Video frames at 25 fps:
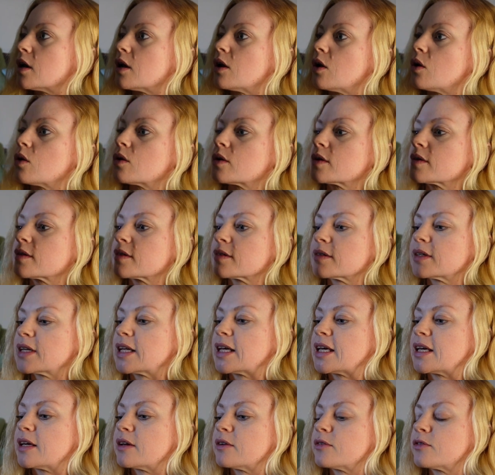long
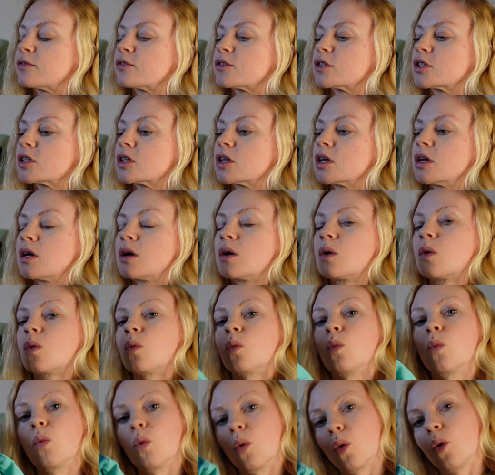sleeved
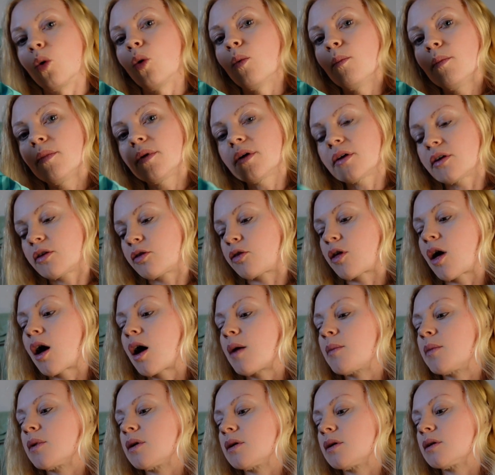warm
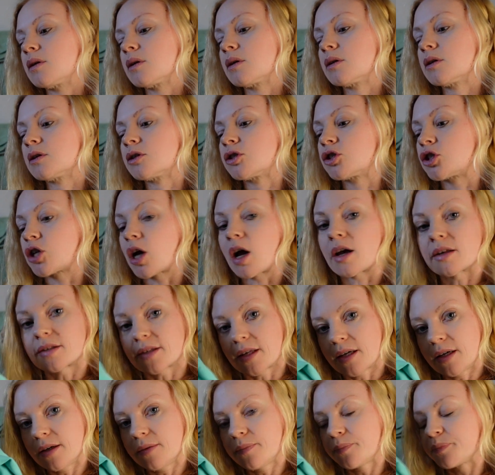thermal
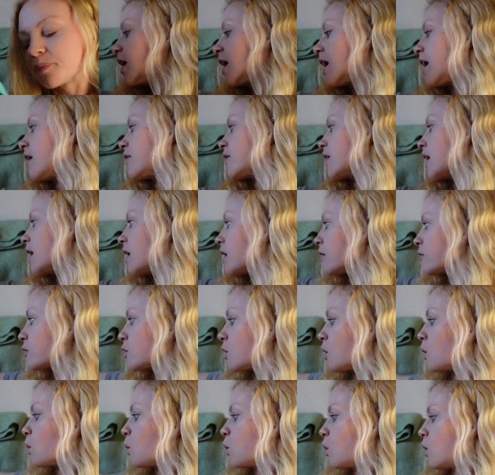jersey. And then I've
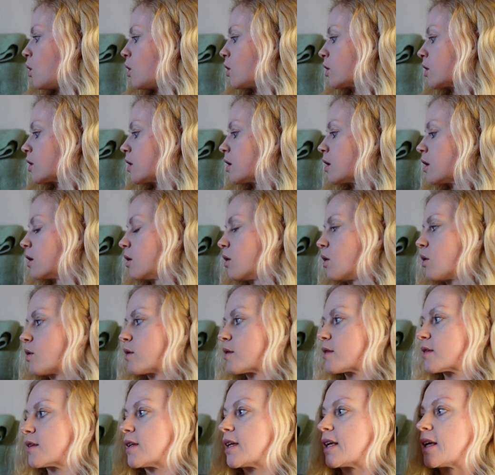got 1
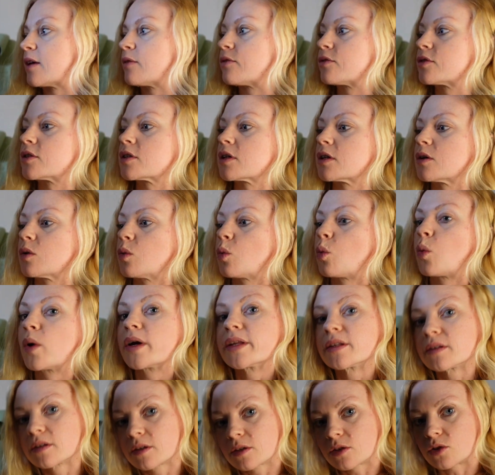long sleeved
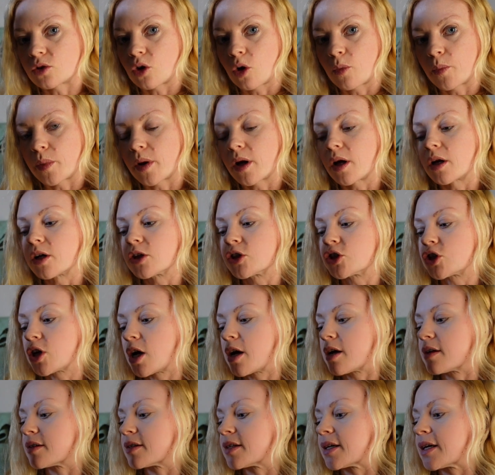windstopper
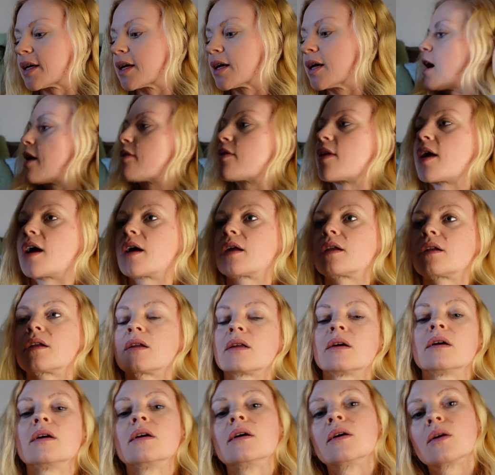jersey. And
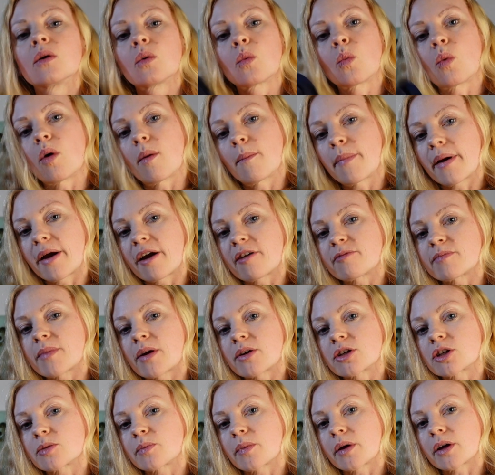then one pair of
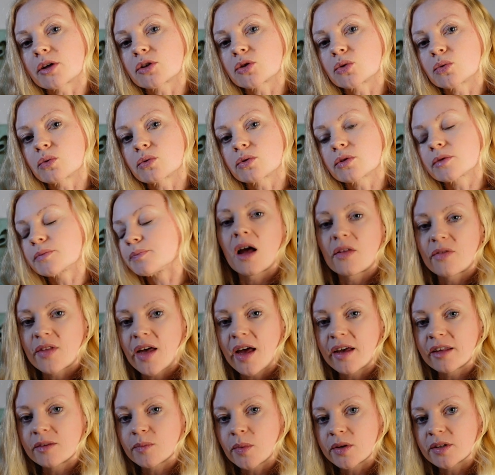mountain bike shorts. And
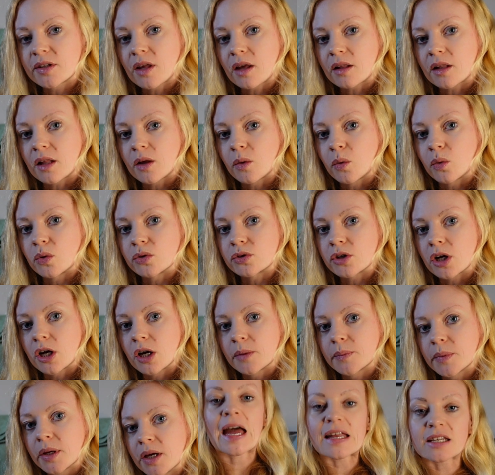that is my cycling
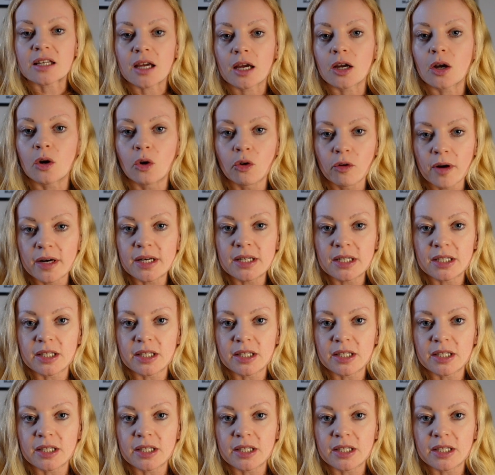wardrobe. And I already